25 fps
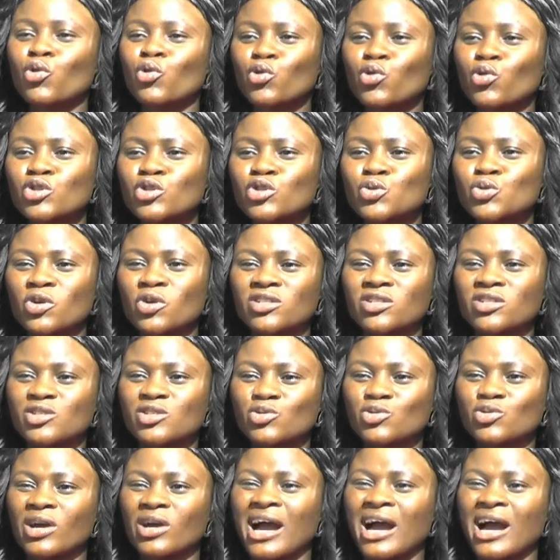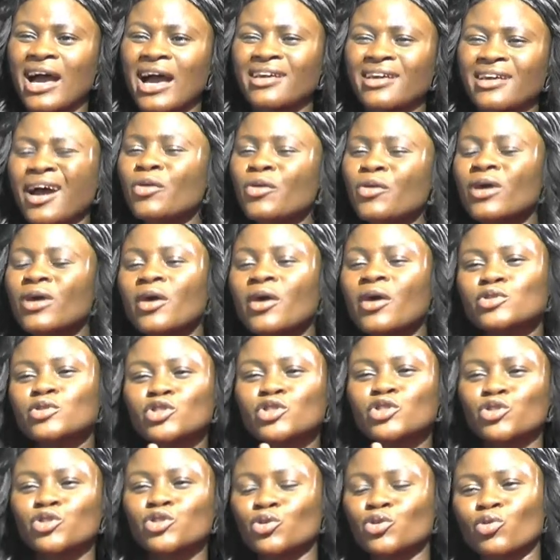this one is too high. How
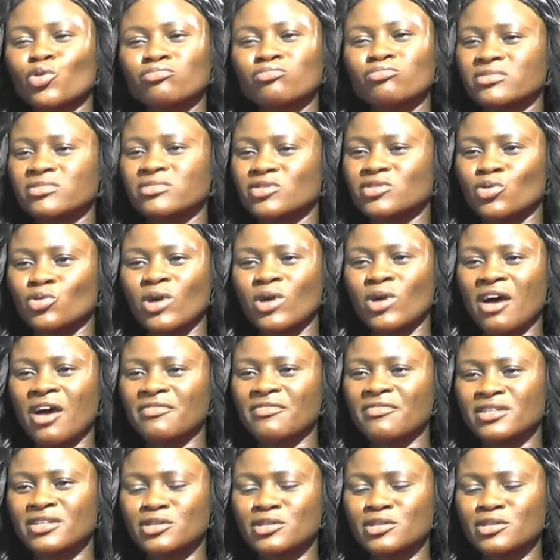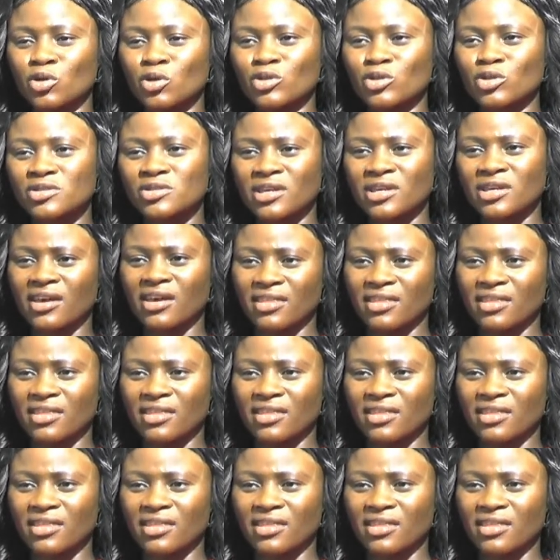you have this all together?